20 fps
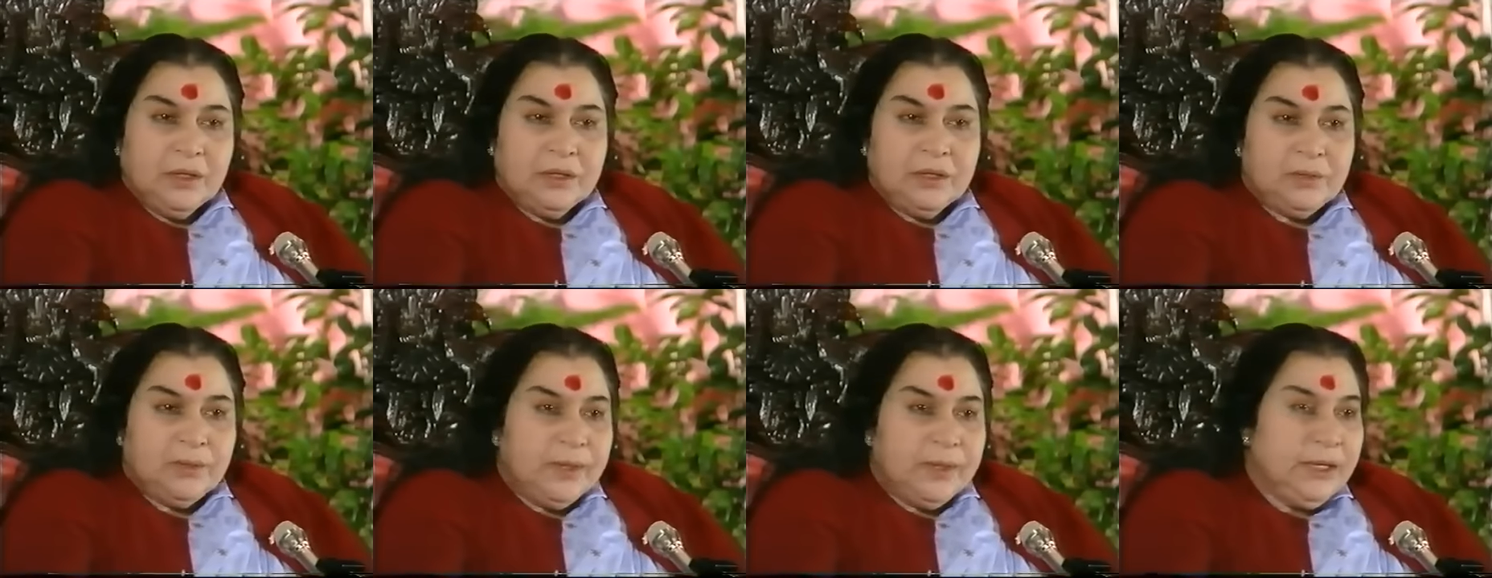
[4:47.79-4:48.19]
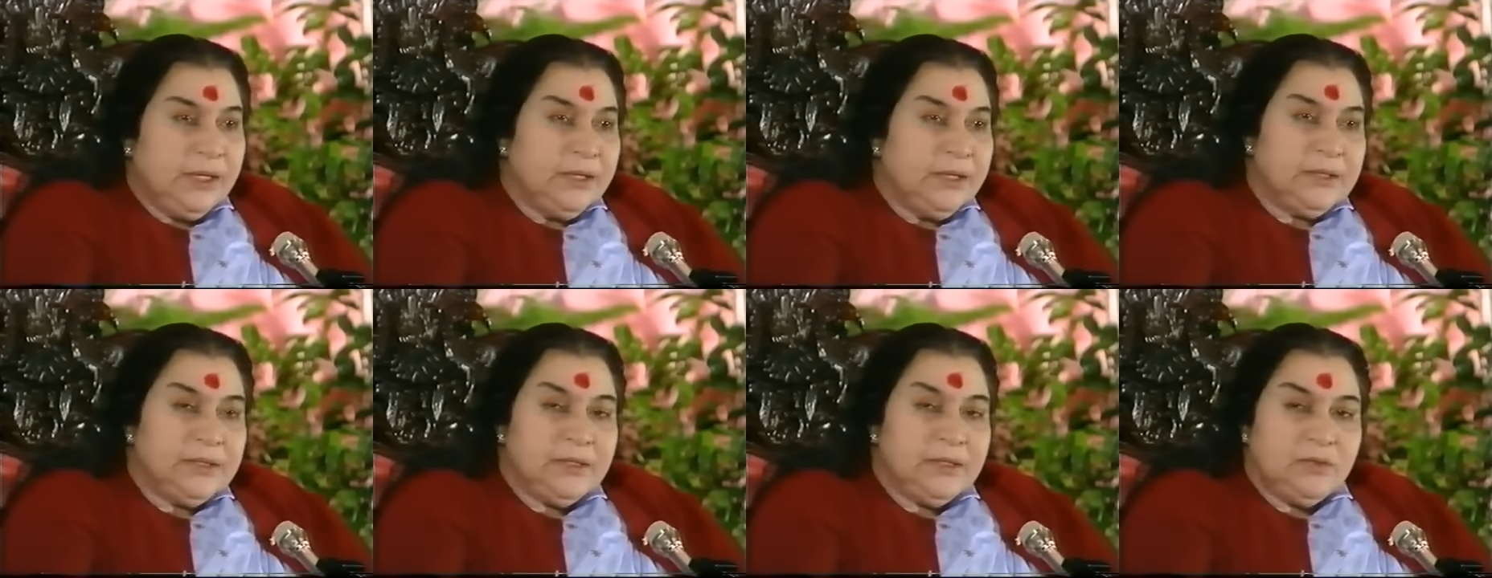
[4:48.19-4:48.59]
It's very
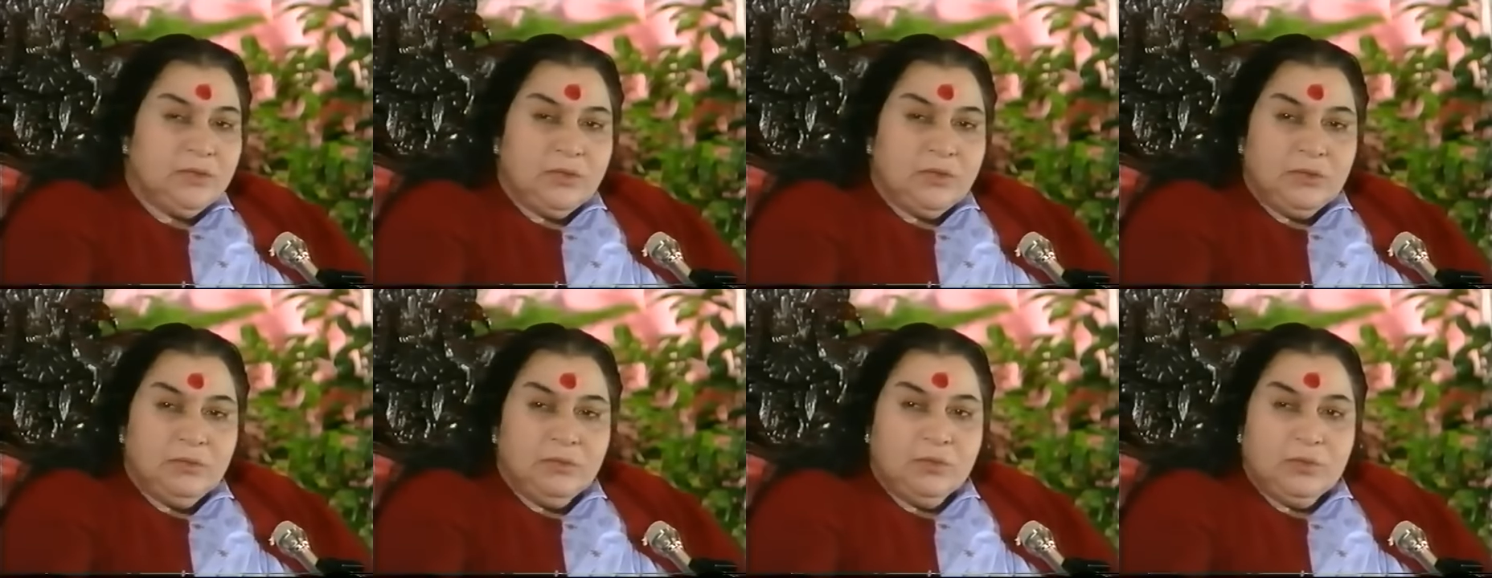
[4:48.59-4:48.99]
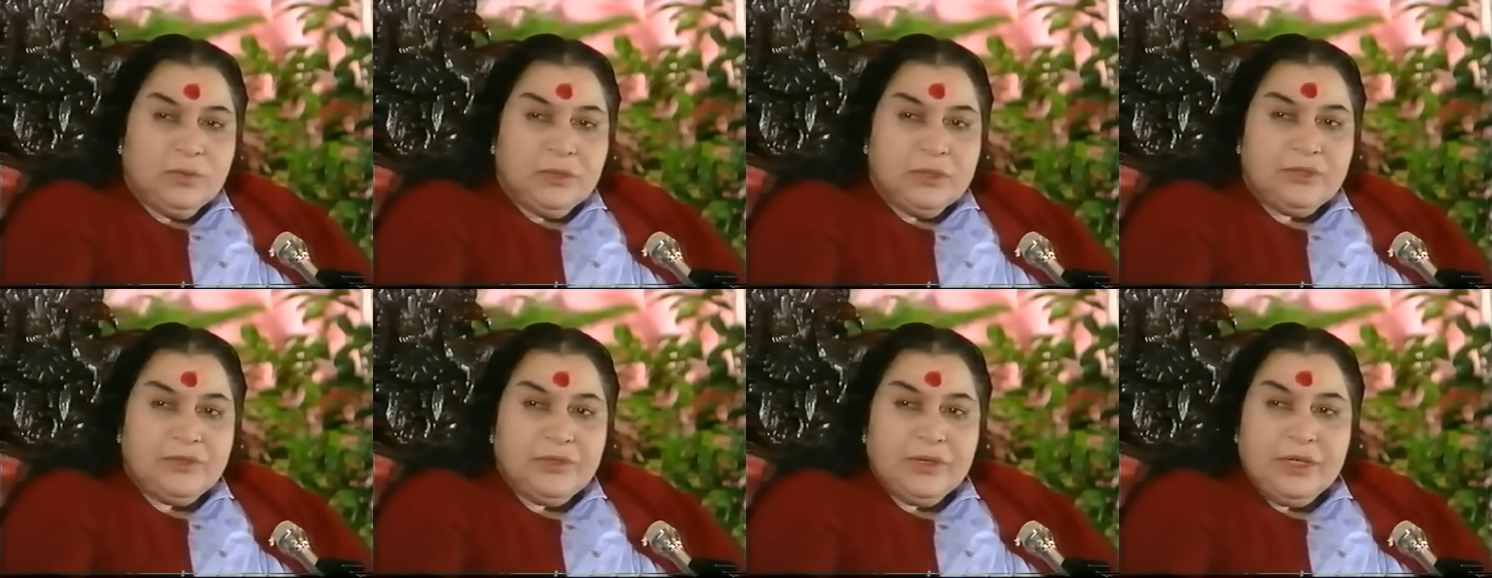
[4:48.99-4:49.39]
easy to remove
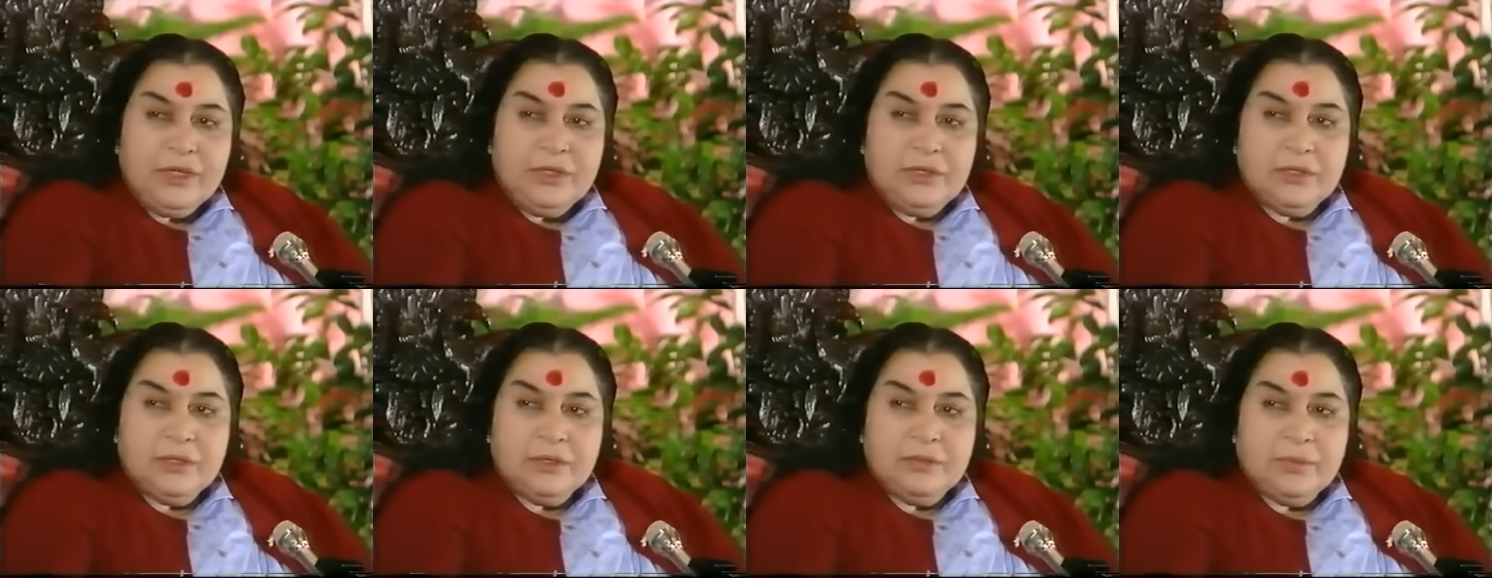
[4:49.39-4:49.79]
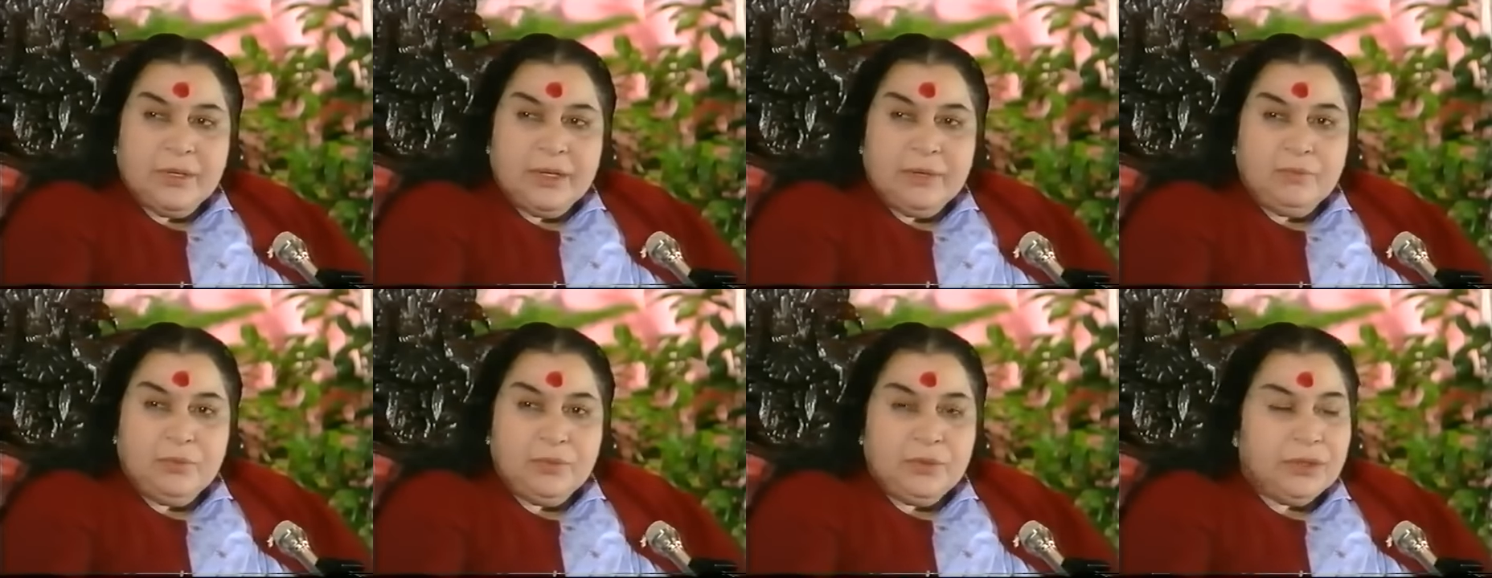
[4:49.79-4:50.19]
the strains
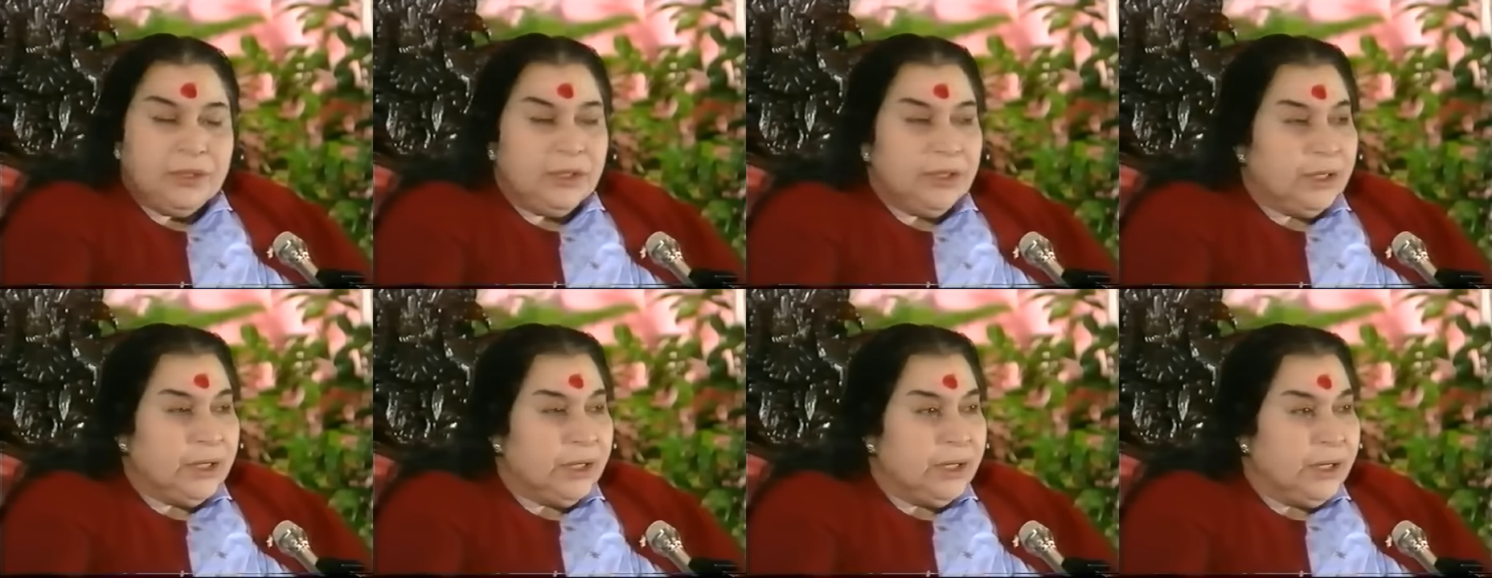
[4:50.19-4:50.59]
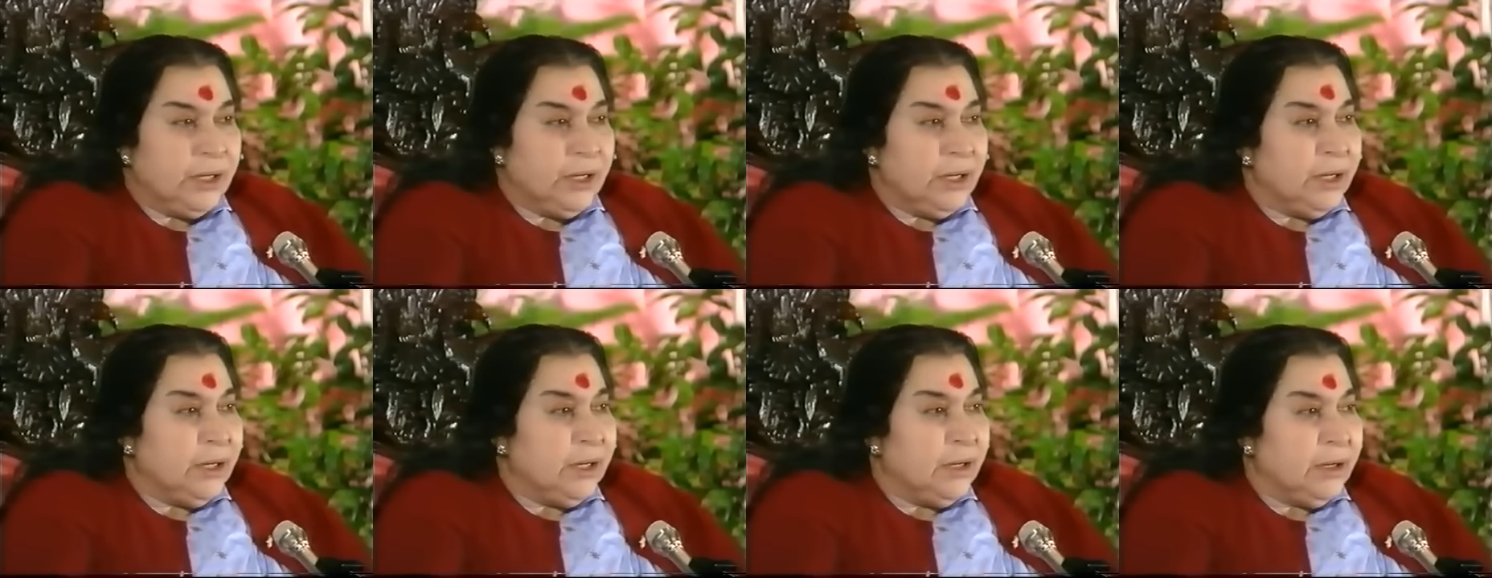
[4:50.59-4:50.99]
by putting
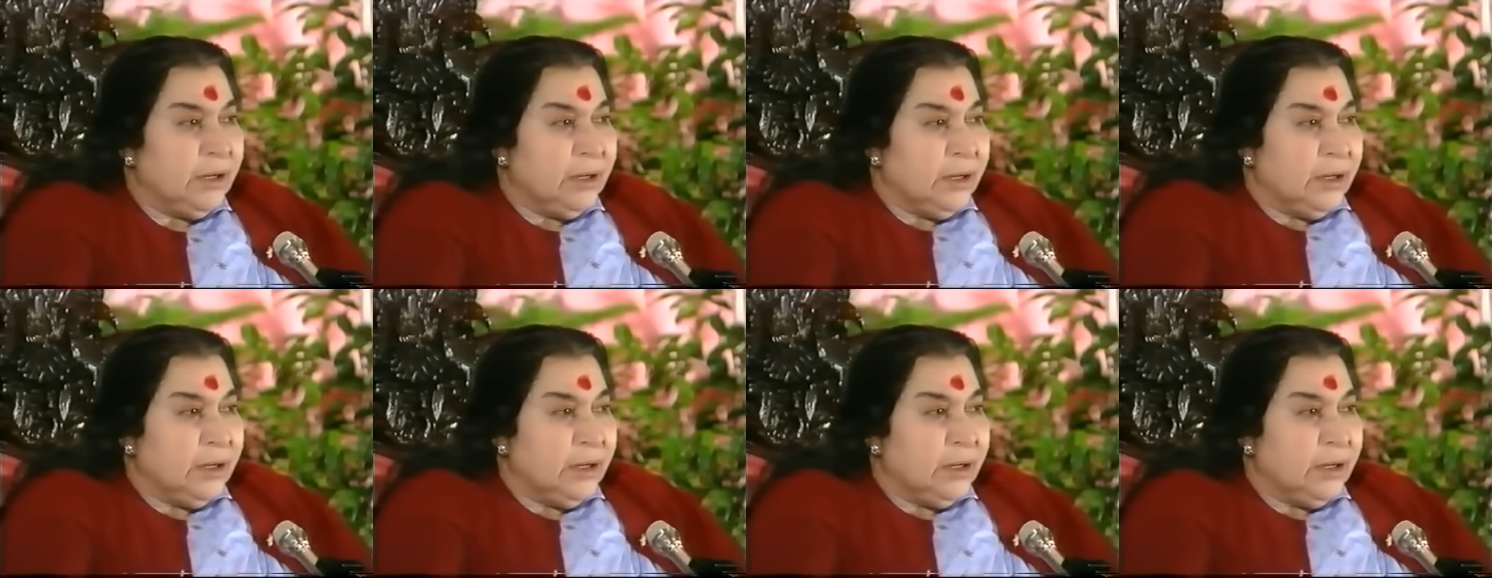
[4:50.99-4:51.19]
a